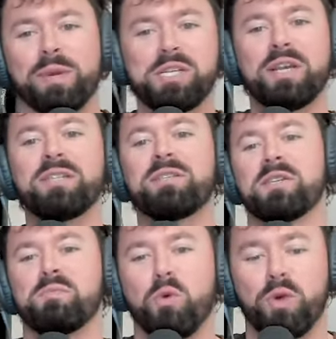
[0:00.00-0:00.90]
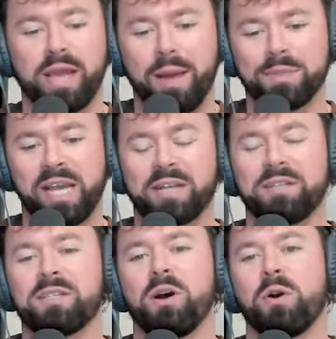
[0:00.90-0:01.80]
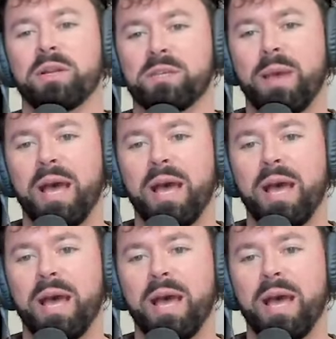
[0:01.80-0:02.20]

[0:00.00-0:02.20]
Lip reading: And just this morning, I was actually talking to some